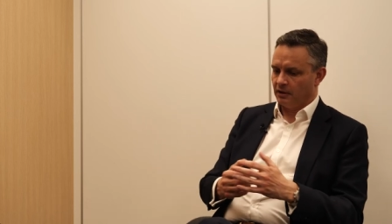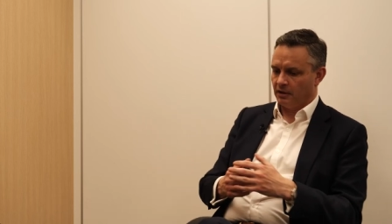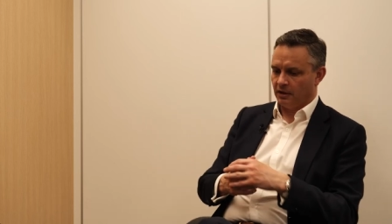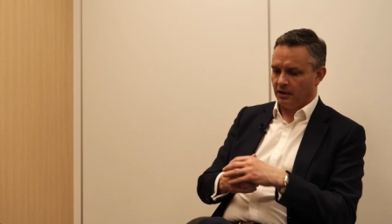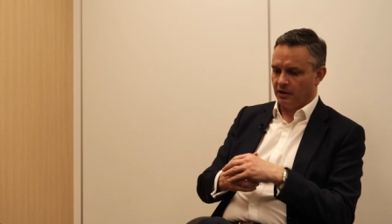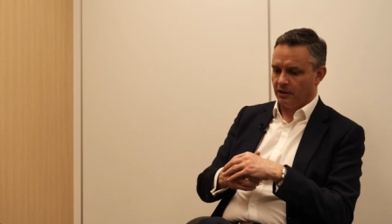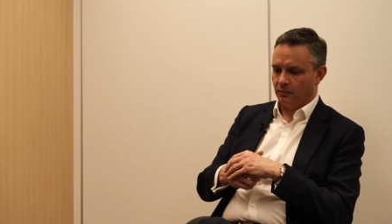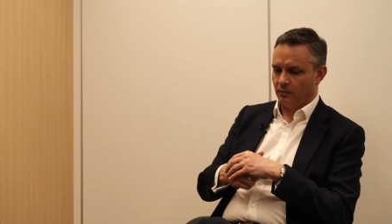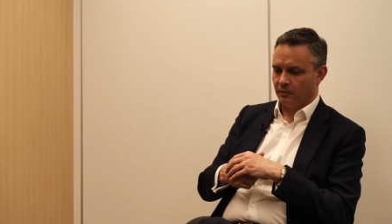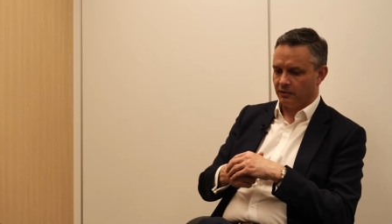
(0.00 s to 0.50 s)

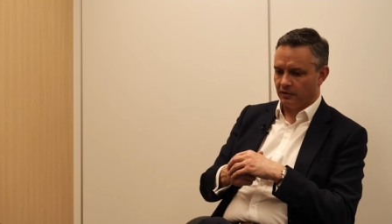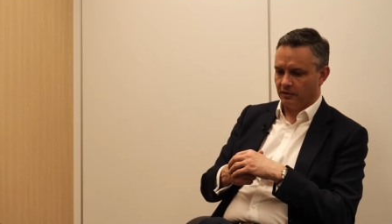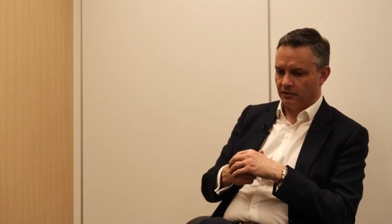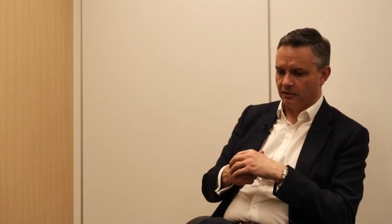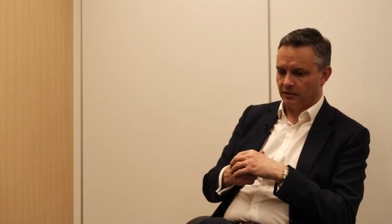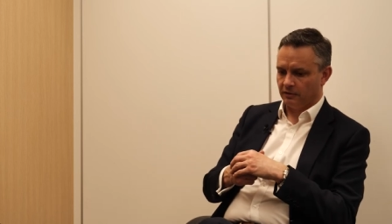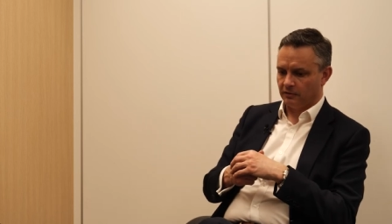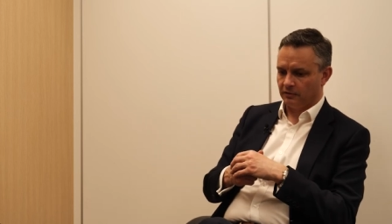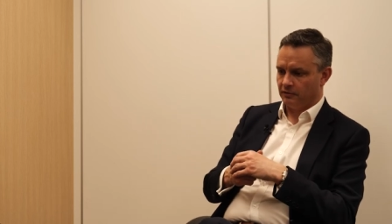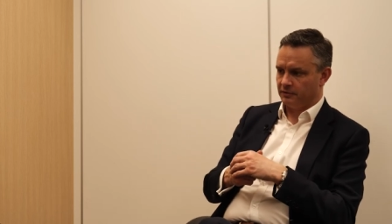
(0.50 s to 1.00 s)
uh, within
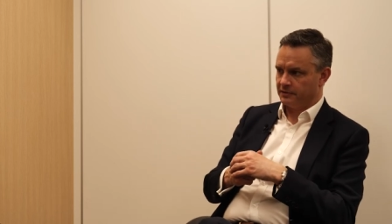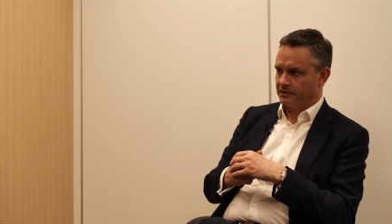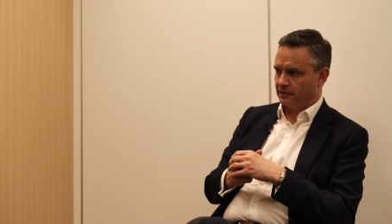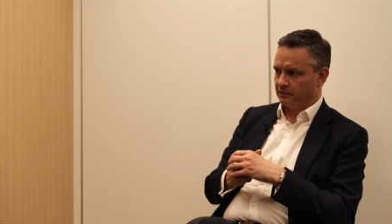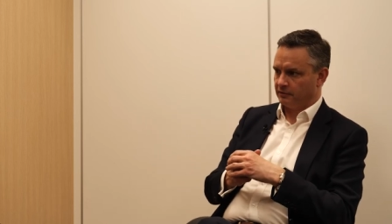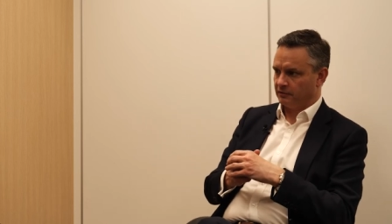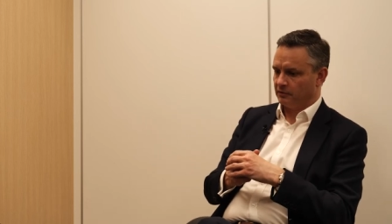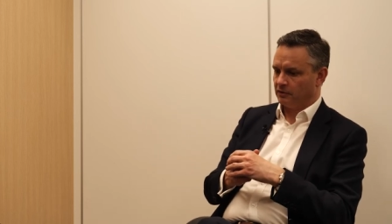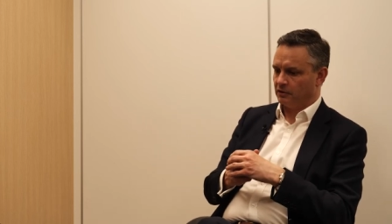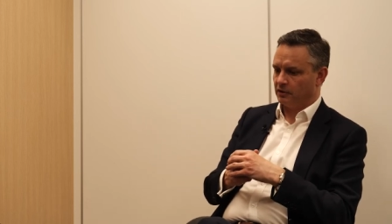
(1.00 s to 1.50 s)
the New
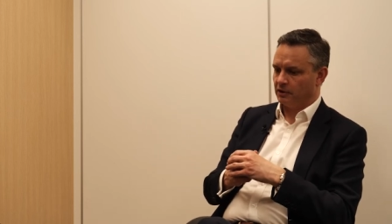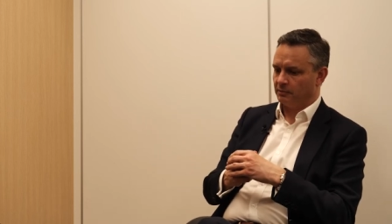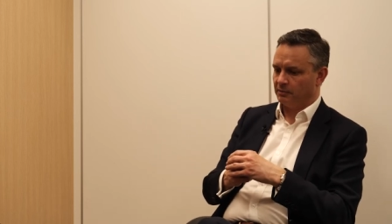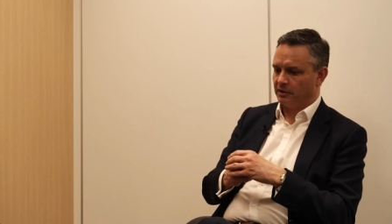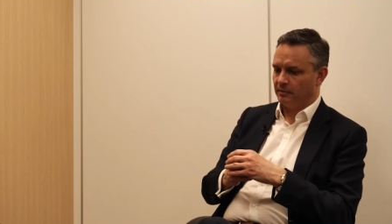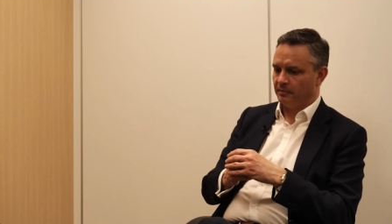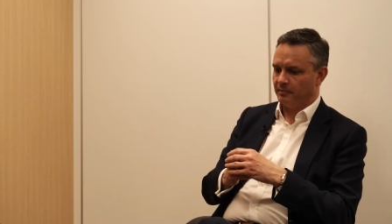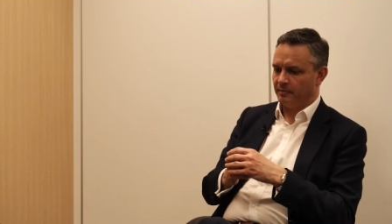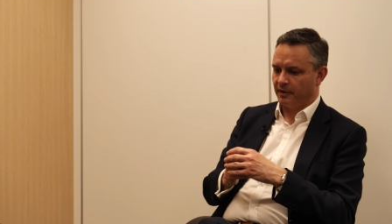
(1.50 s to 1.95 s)
Zealand economy.